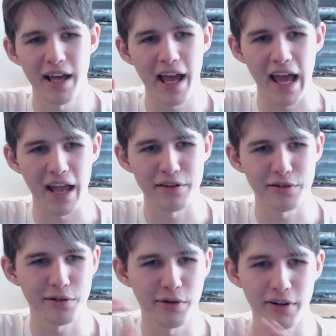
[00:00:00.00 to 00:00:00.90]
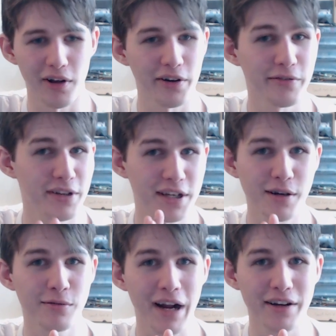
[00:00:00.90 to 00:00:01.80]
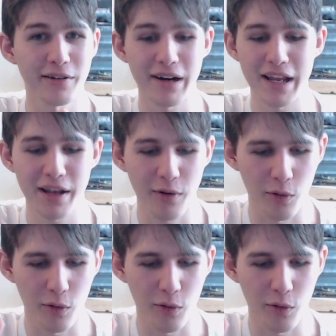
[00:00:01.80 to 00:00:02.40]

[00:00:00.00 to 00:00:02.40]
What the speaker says: and you do a lot of video rendering